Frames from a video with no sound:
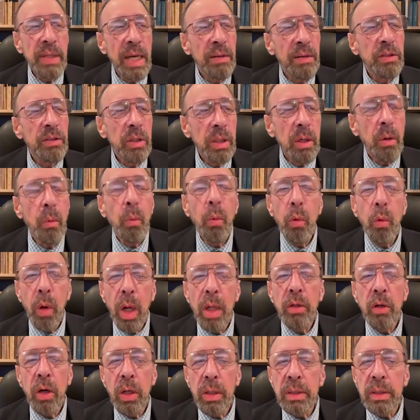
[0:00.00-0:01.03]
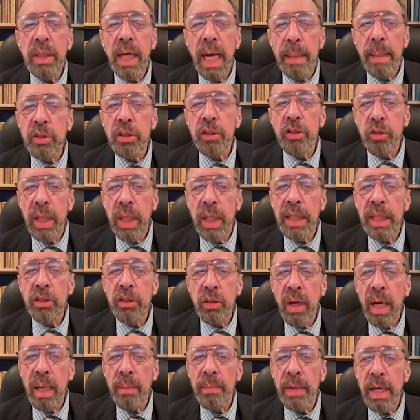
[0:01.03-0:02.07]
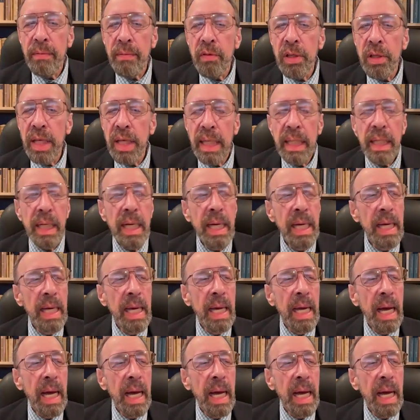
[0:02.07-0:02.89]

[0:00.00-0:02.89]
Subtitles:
Now, it took a long time to transcribe everything.